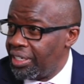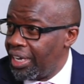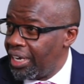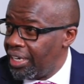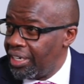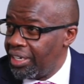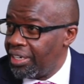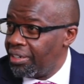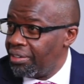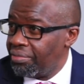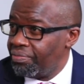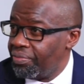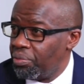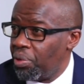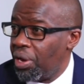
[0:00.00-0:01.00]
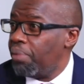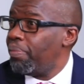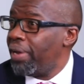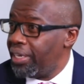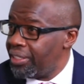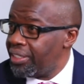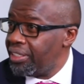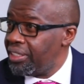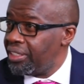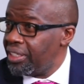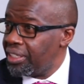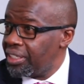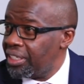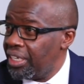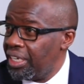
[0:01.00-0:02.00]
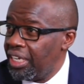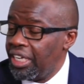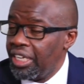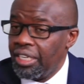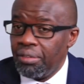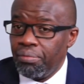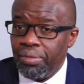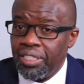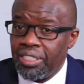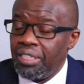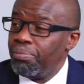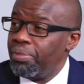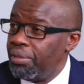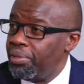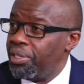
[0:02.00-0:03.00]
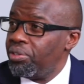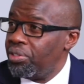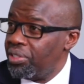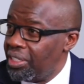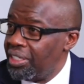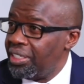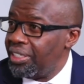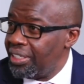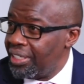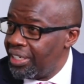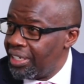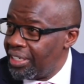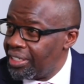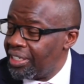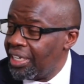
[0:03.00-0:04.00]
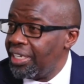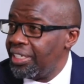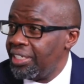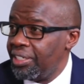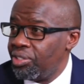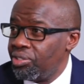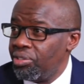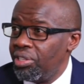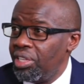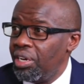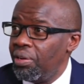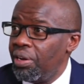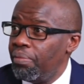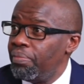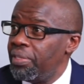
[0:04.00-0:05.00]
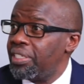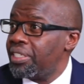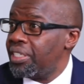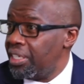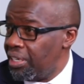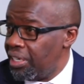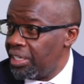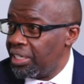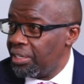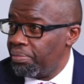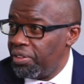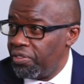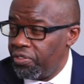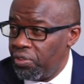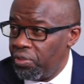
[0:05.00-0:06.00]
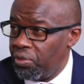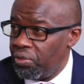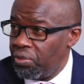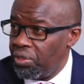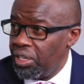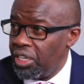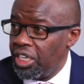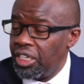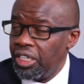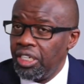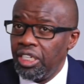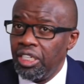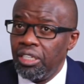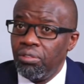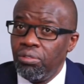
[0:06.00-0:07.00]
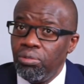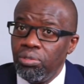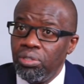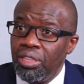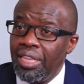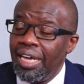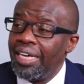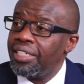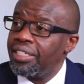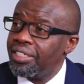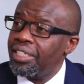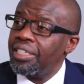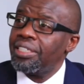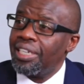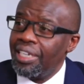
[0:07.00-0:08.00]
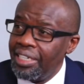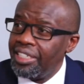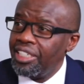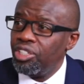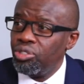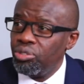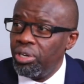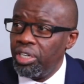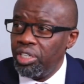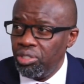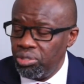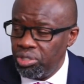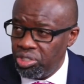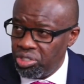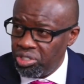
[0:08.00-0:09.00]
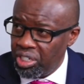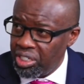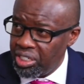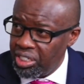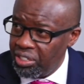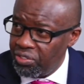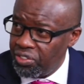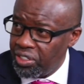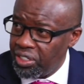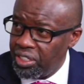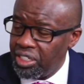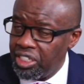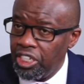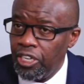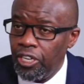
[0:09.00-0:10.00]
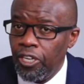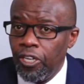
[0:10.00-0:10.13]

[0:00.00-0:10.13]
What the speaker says: dad were bad teachers, but simply because they didn't understand it. So they were mis-selling before, and that translated to a huge trust deficit.